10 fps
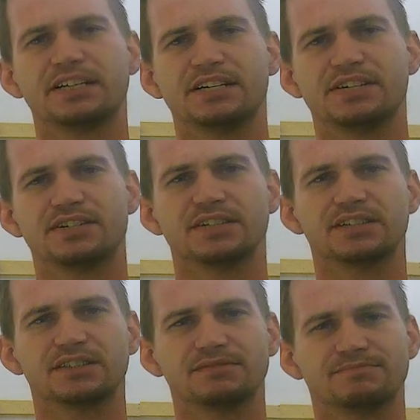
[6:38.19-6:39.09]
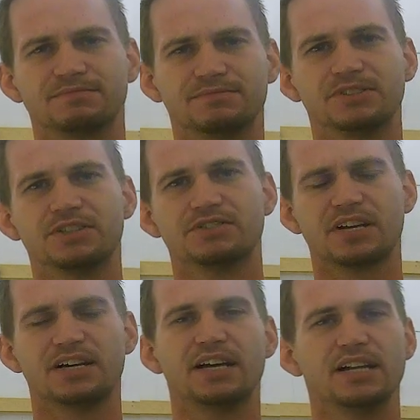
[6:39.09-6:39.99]
get you a good
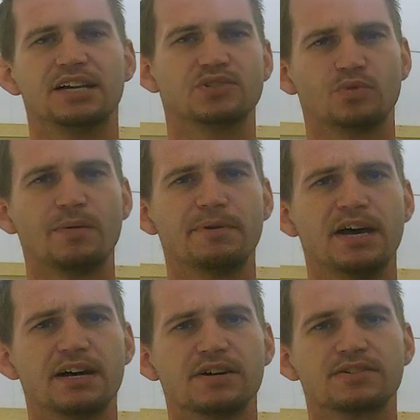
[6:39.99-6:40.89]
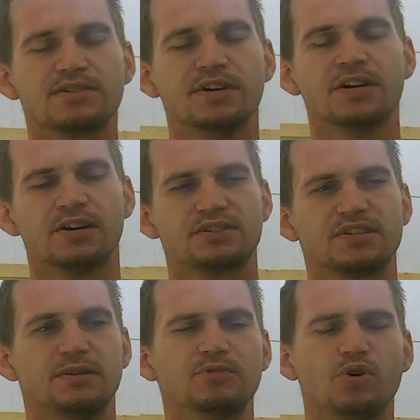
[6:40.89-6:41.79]
set of LS swap headers or
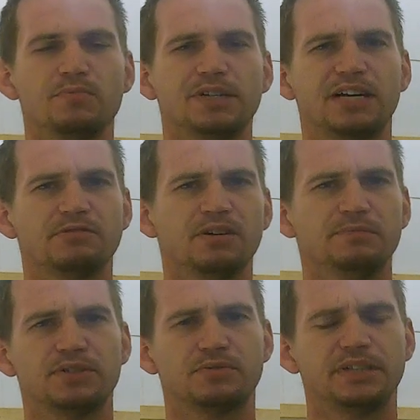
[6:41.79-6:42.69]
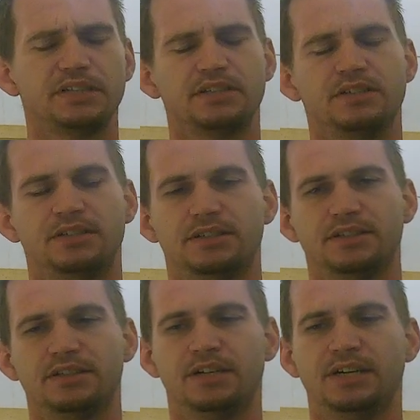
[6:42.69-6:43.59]
something. Normally they run between
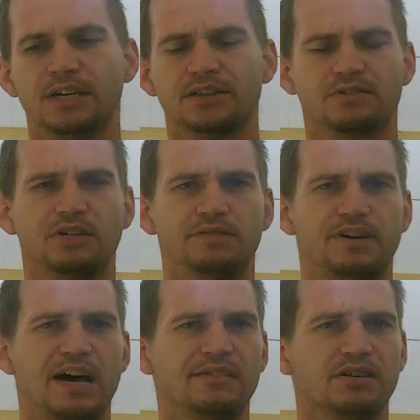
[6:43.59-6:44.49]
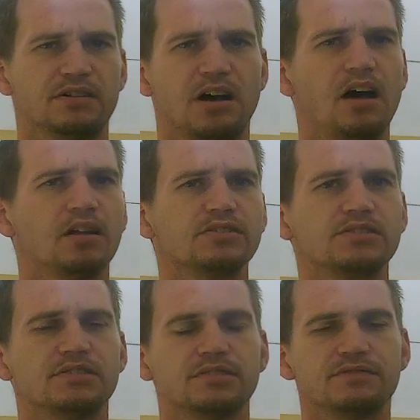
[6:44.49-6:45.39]
$300 to
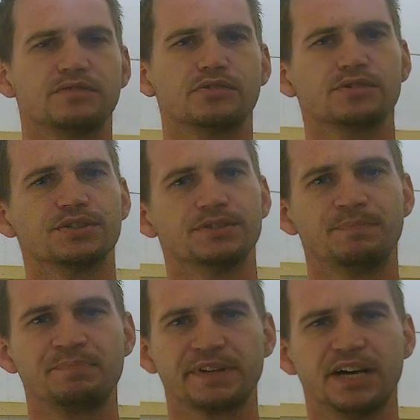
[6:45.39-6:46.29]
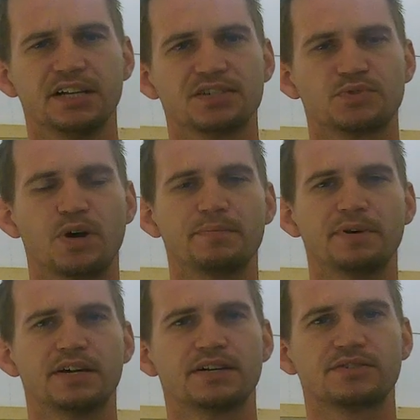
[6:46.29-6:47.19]
$500 for LS swap
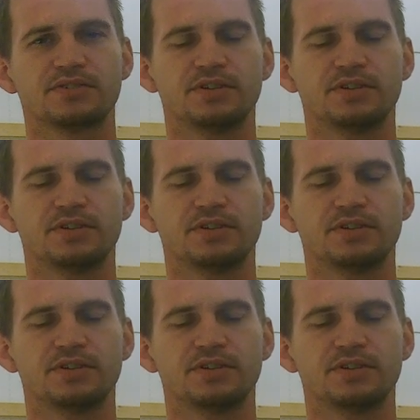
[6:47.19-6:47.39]
headers.